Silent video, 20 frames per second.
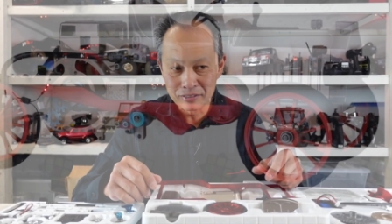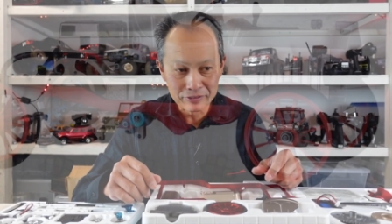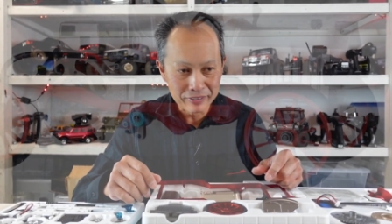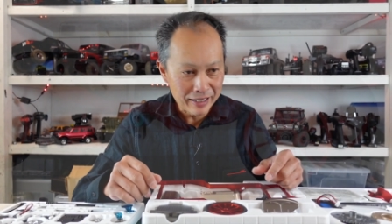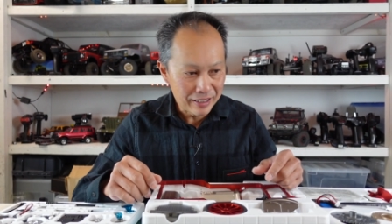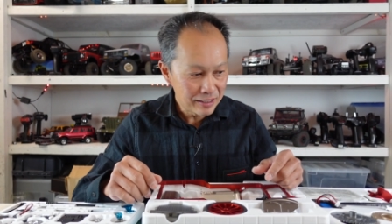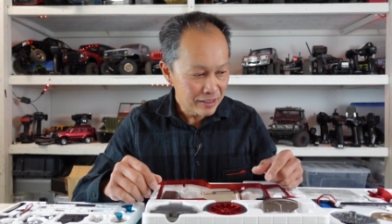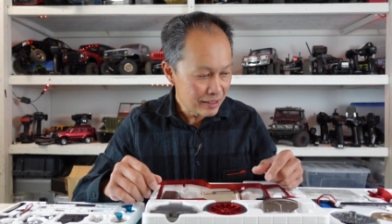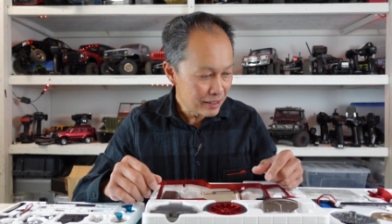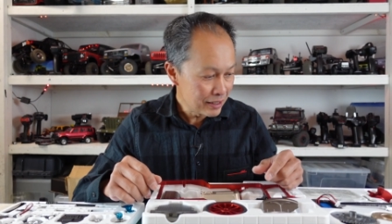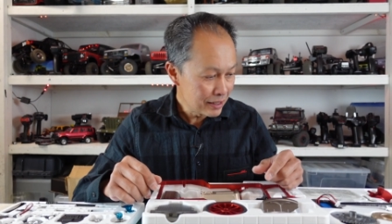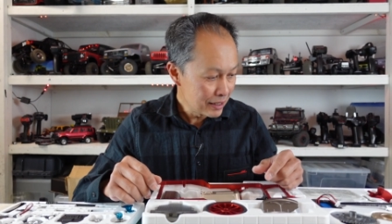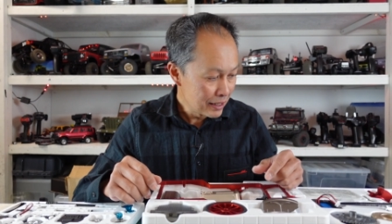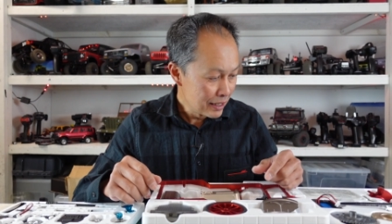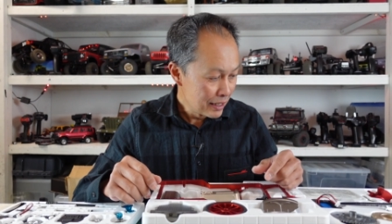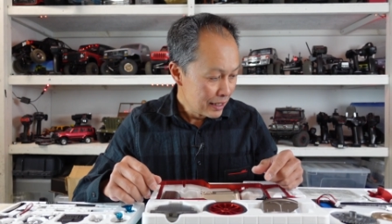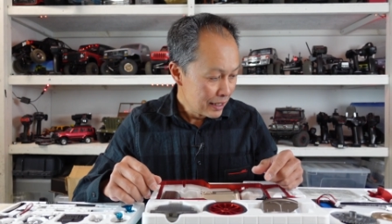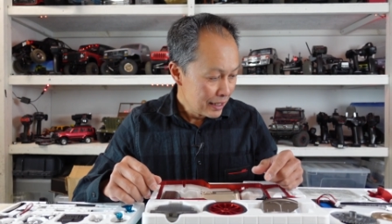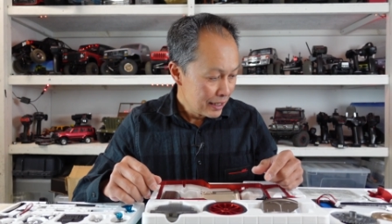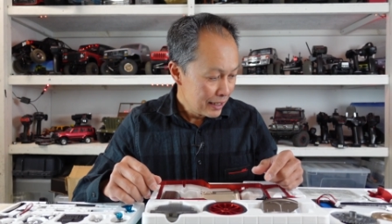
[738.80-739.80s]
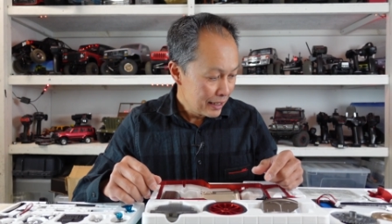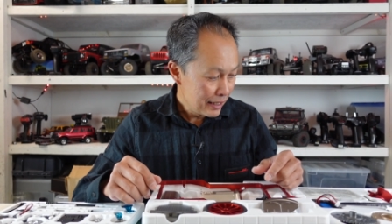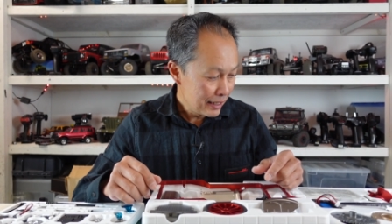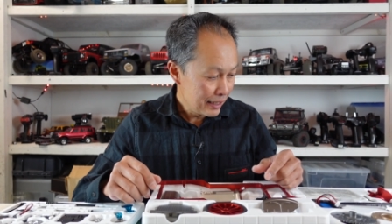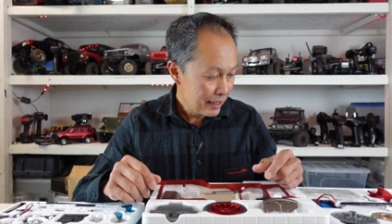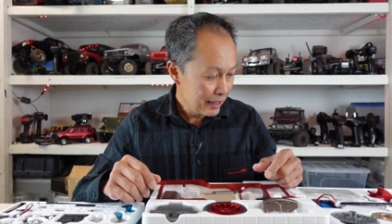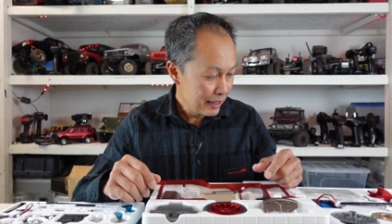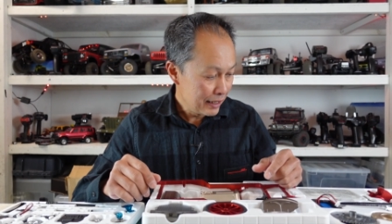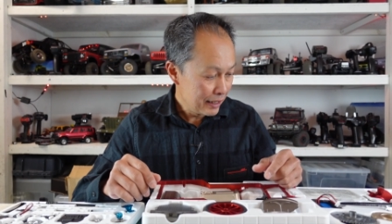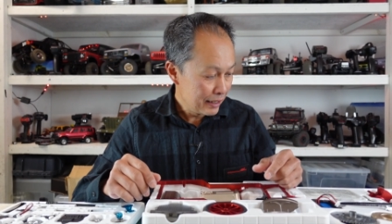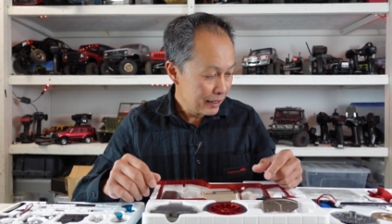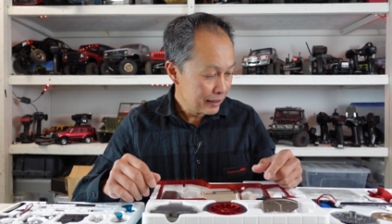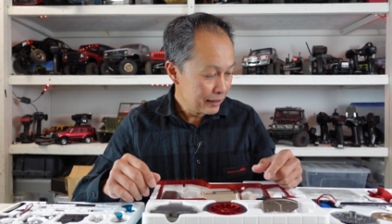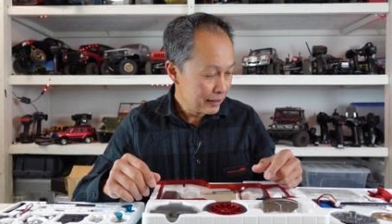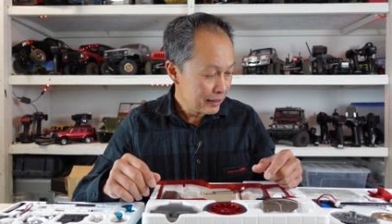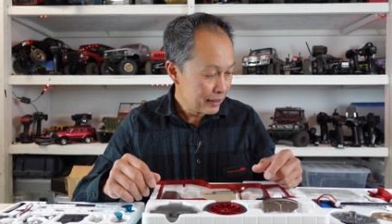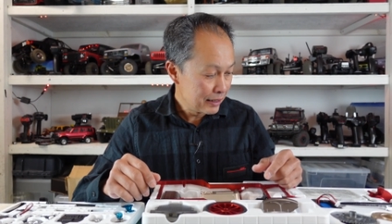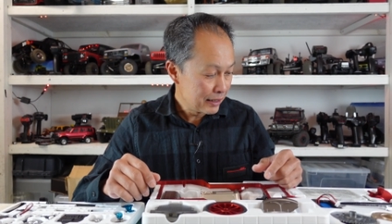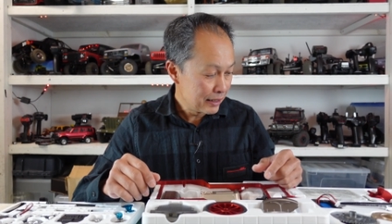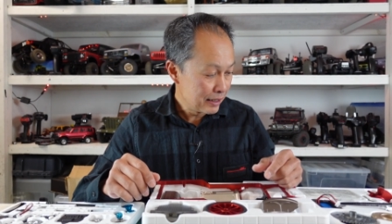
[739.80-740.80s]
your fancy,
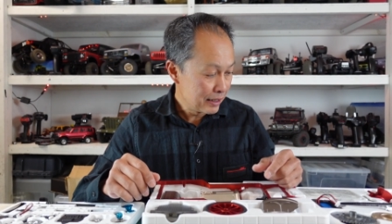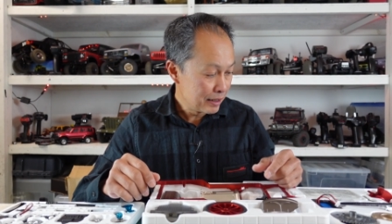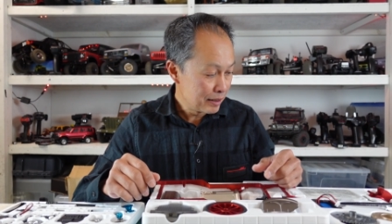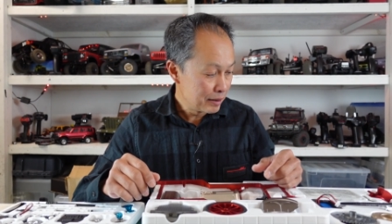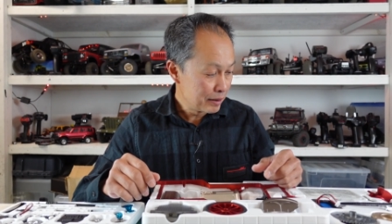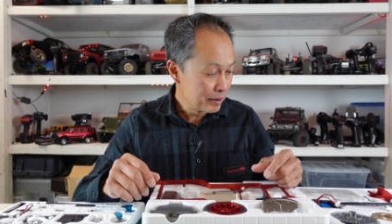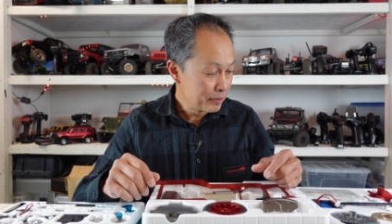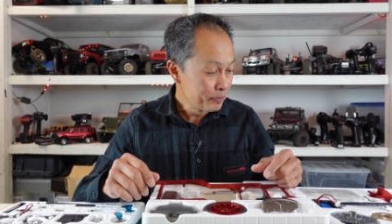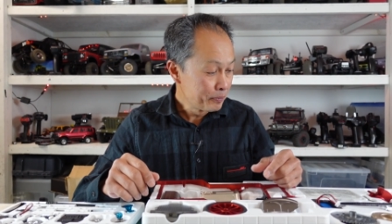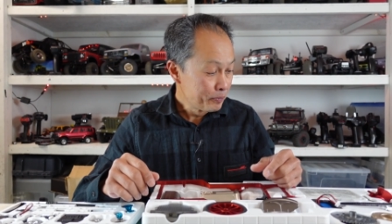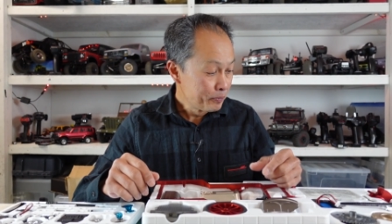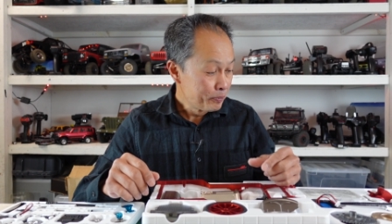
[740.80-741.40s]
and uh,